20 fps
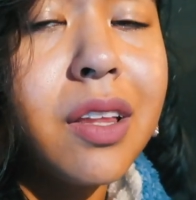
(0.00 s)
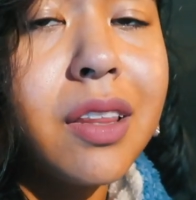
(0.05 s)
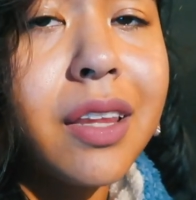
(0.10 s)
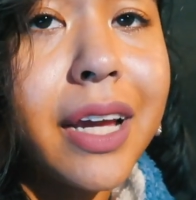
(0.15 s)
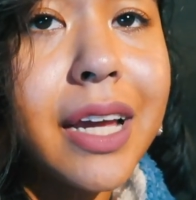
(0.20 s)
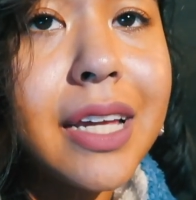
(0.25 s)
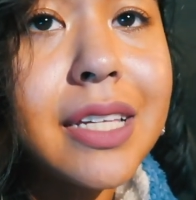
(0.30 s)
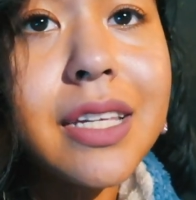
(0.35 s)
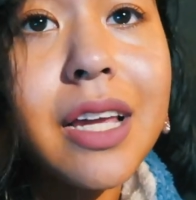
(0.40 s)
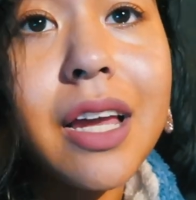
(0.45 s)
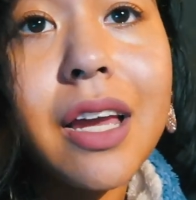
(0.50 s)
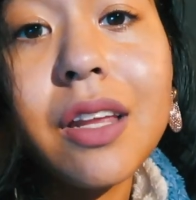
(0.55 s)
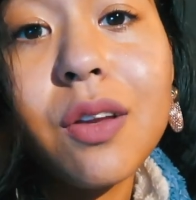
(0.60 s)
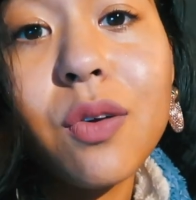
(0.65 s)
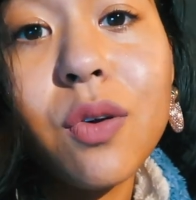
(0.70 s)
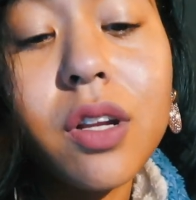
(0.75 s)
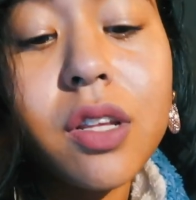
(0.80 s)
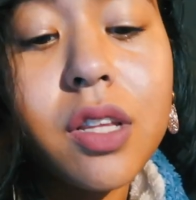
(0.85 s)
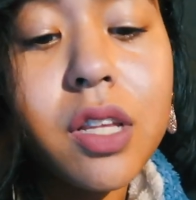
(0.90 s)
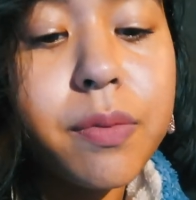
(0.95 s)
like I
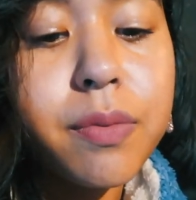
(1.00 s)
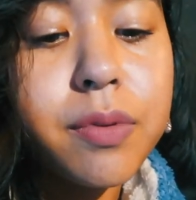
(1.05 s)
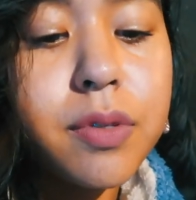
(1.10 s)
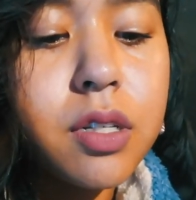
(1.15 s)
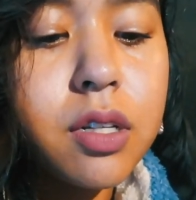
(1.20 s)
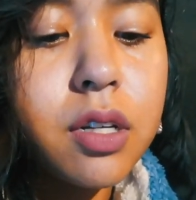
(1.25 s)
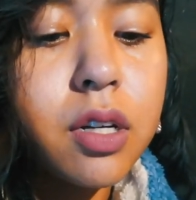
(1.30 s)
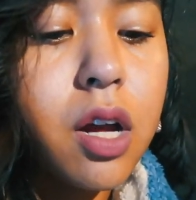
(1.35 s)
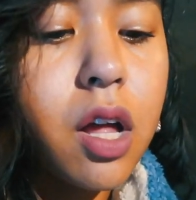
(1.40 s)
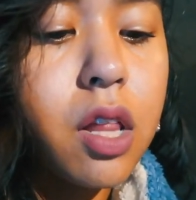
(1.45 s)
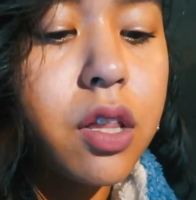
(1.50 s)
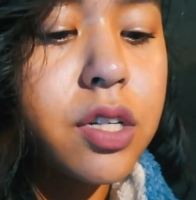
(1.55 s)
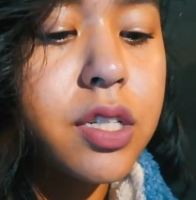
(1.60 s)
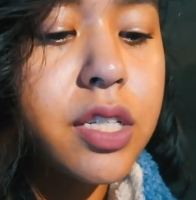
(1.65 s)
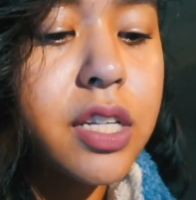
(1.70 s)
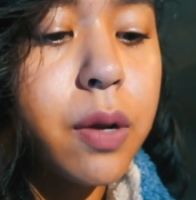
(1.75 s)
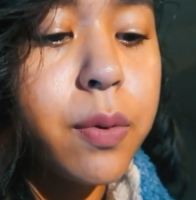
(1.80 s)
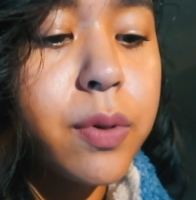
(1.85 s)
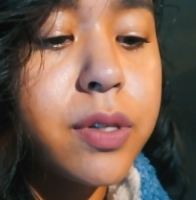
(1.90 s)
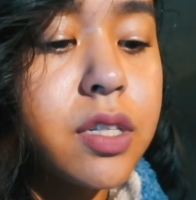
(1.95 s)
said, all the lip
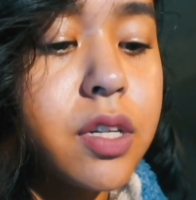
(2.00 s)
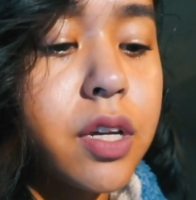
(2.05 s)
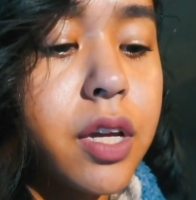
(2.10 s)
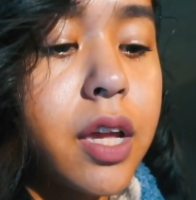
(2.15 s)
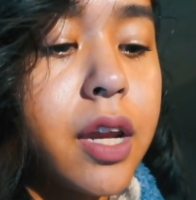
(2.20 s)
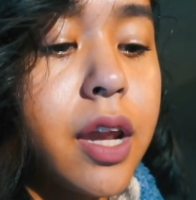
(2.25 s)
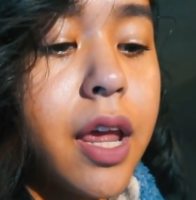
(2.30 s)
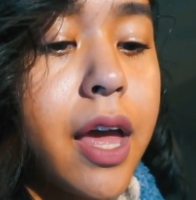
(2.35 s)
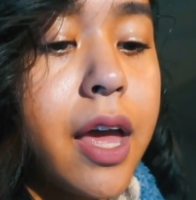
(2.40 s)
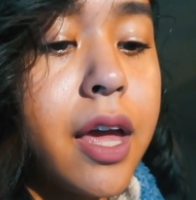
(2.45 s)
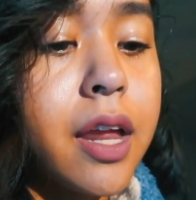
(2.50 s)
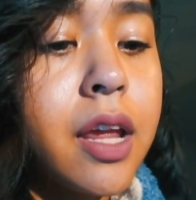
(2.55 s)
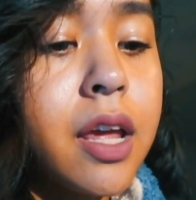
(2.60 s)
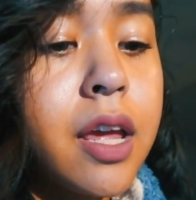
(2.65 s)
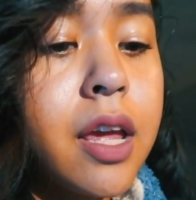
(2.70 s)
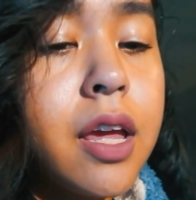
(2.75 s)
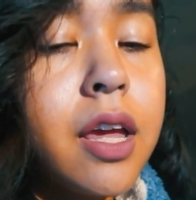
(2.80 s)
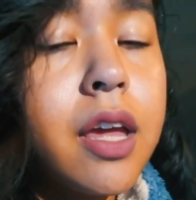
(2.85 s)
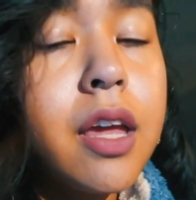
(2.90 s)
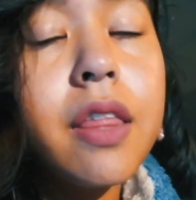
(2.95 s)
colors that I was looking at
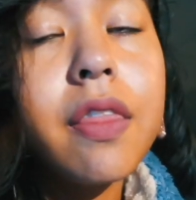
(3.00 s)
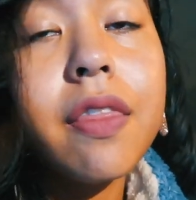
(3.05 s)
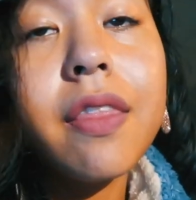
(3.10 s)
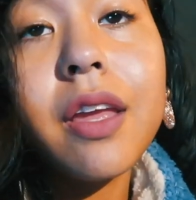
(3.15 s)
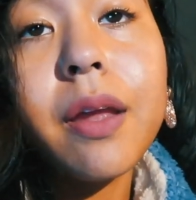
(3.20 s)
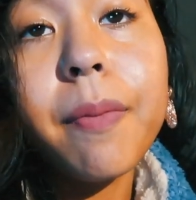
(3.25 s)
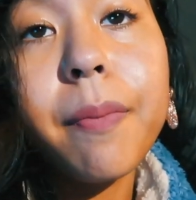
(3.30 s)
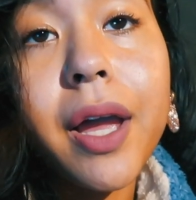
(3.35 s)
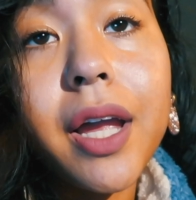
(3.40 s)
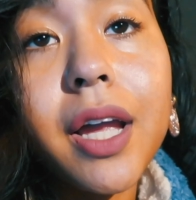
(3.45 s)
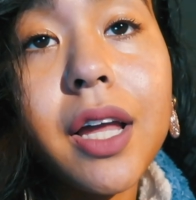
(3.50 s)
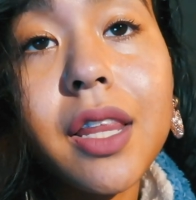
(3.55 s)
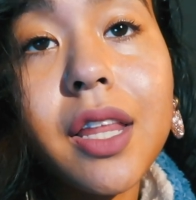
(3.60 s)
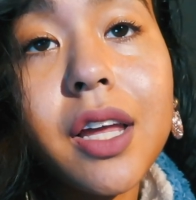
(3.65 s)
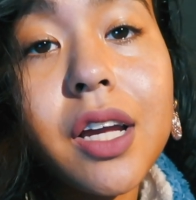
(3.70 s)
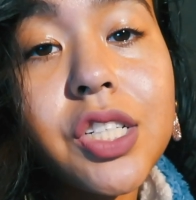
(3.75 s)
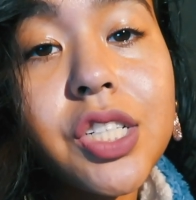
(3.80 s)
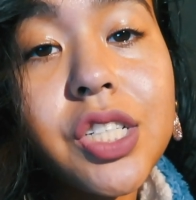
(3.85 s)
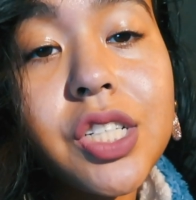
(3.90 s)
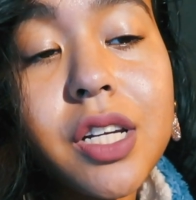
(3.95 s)
in my
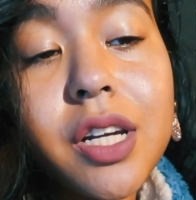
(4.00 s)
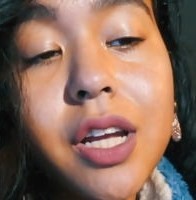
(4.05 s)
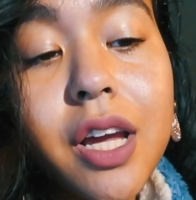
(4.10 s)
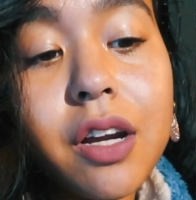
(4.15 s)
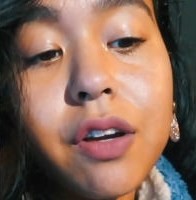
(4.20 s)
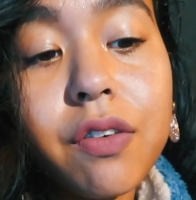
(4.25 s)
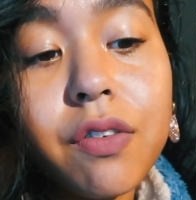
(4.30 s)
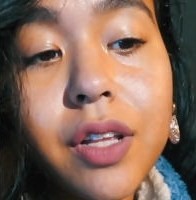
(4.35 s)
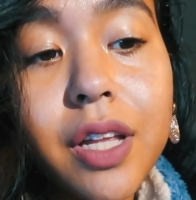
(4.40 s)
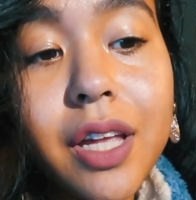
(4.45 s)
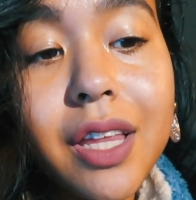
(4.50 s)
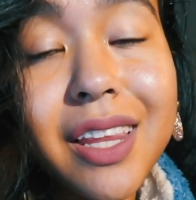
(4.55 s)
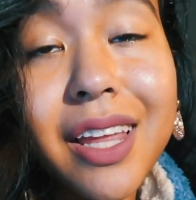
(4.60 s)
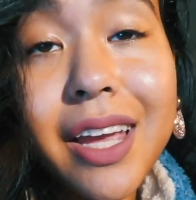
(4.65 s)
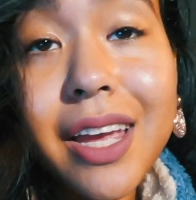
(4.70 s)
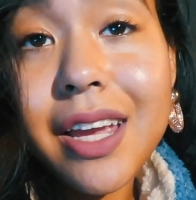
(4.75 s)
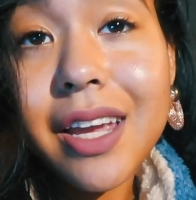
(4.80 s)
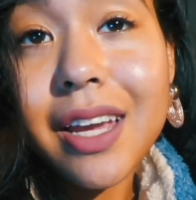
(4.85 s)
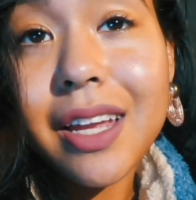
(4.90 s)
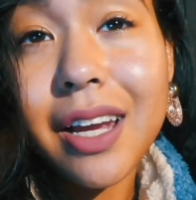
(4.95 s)
collection I didn't really
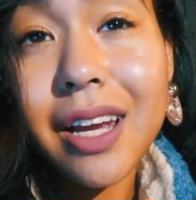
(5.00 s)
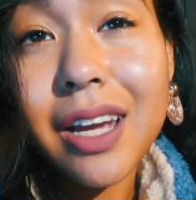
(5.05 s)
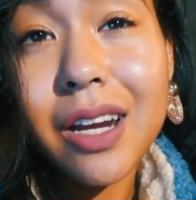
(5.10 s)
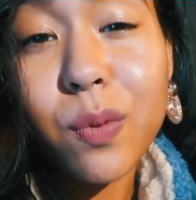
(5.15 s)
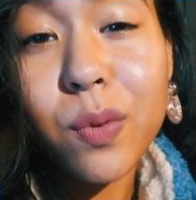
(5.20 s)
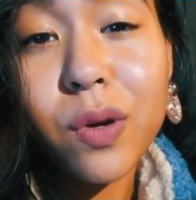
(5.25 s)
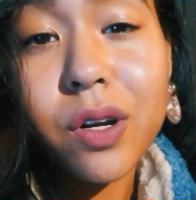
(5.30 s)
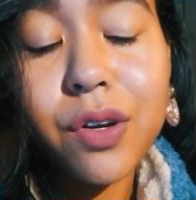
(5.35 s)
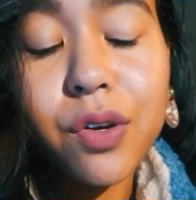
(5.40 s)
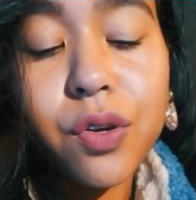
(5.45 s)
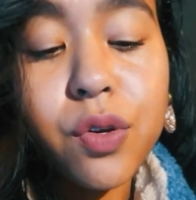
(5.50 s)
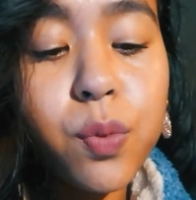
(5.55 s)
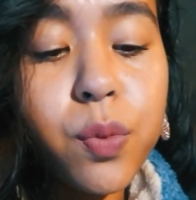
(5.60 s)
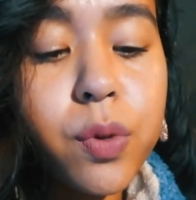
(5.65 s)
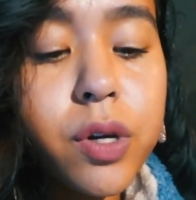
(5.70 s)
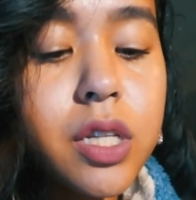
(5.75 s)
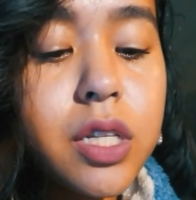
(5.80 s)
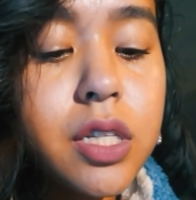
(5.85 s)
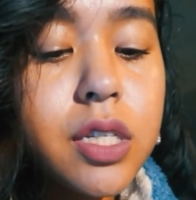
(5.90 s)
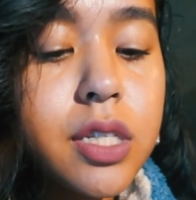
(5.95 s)
like and I kind of wanted new
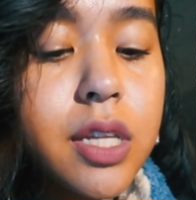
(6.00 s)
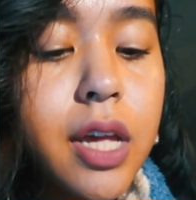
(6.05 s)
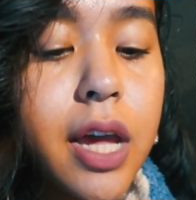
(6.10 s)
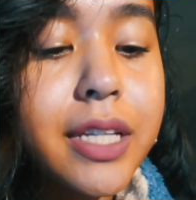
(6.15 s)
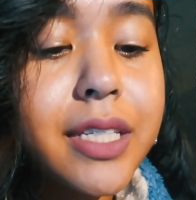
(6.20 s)
ones.